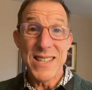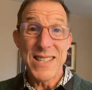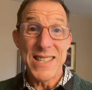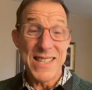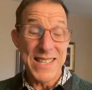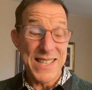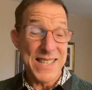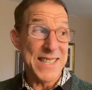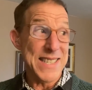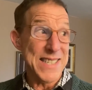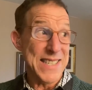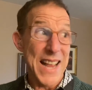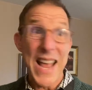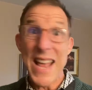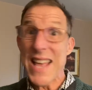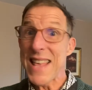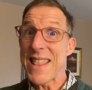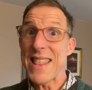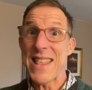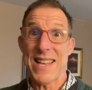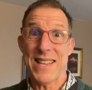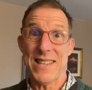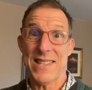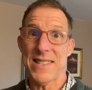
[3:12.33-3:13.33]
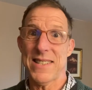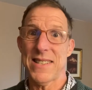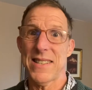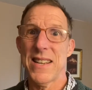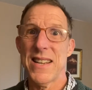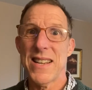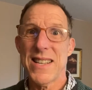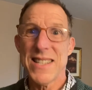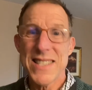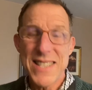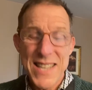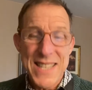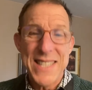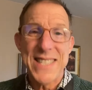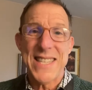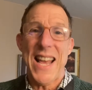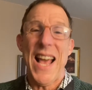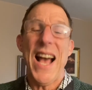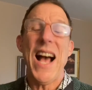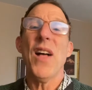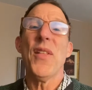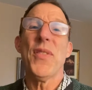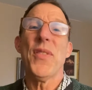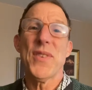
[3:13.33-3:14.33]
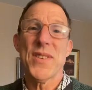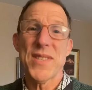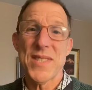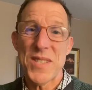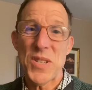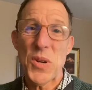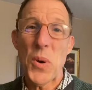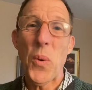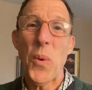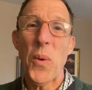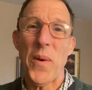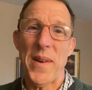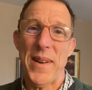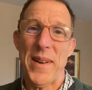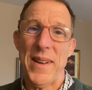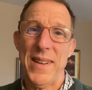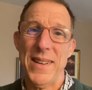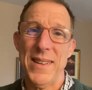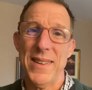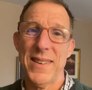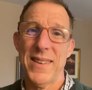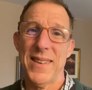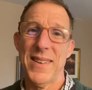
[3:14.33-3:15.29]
say this, to tell the story.